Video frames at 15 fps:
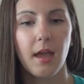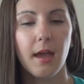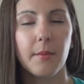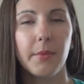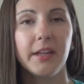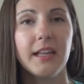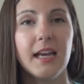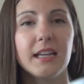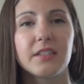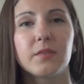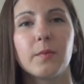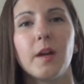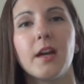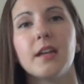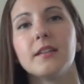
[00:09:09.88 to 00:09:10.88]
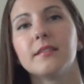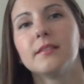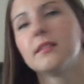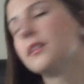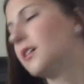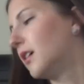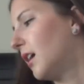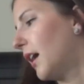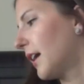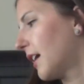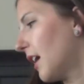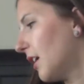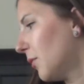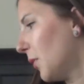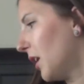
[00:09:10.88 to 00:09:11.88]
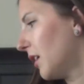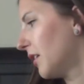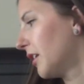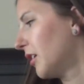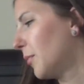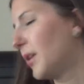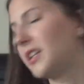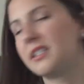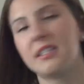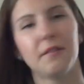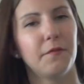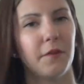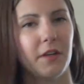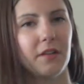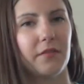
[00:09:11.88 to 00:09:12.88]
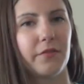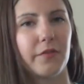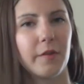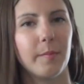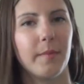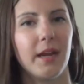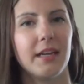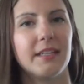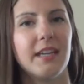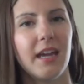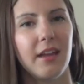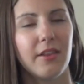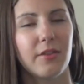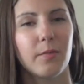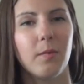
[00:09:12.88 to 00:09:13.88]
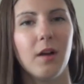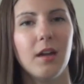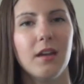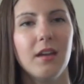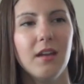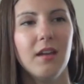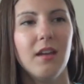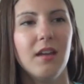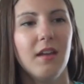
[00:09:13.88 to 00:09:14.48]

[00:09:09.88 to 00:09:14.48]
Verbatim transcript: And my last one, I kind of went a little bit different from my 10th one.